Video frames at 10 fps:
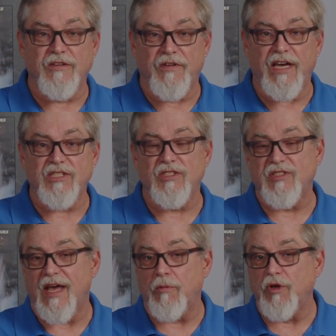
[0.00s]
devices
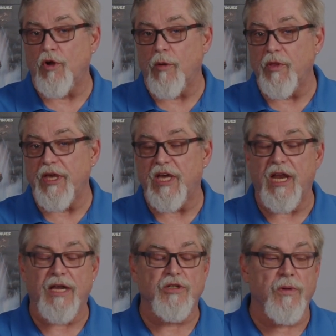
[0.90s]
that would normally
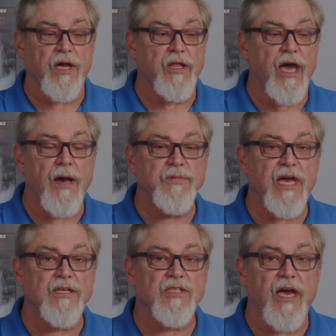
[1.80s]
connect directly up to
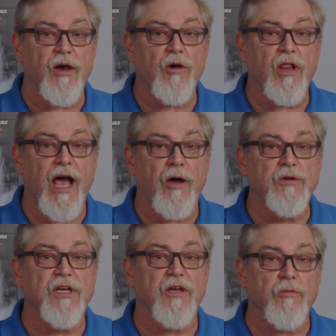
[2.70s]
XiO
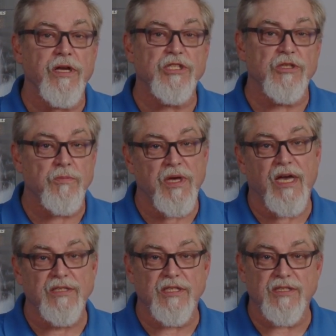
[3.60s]
Cloud can reach it
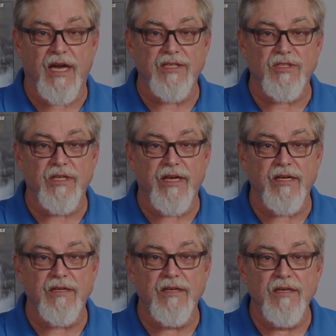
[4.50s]
because it's
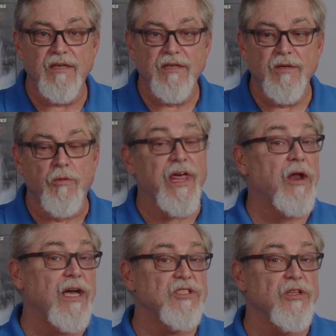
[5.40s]
isolated. Without
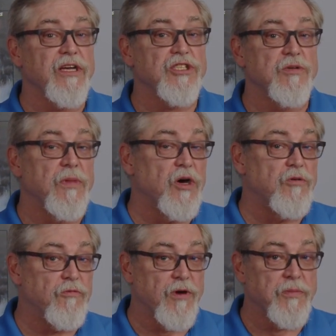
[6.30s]
isolation
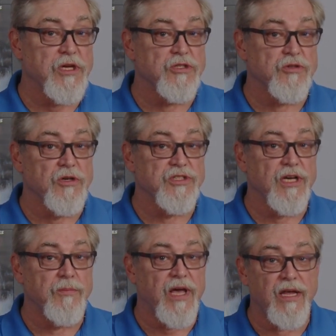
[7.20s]
mode from the control
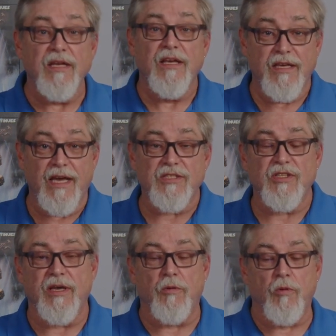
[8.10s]
subnet, yes,
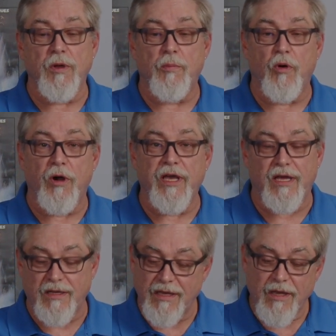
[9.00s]
they will report
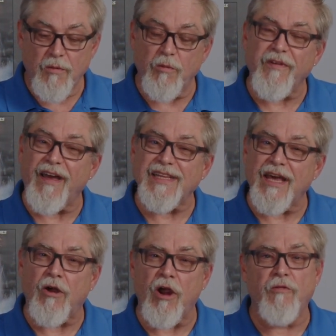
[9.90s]
in. We've got
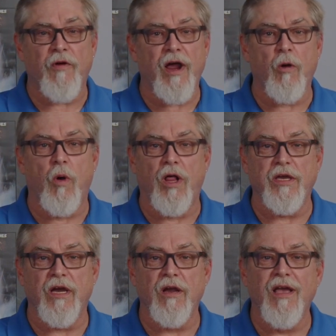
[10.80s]
that hard firewall
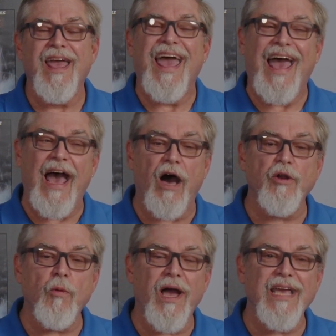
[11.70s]
here. How
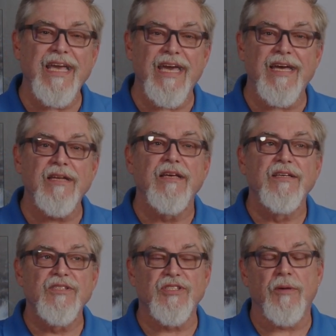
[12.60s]
do I get
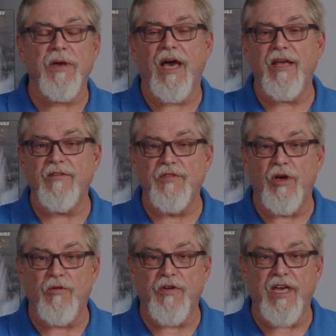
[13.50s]
some kind of
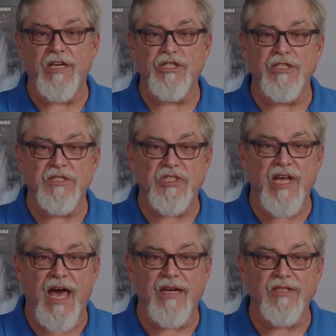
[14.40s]
notification and
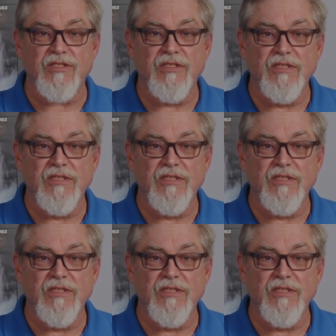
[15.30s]
status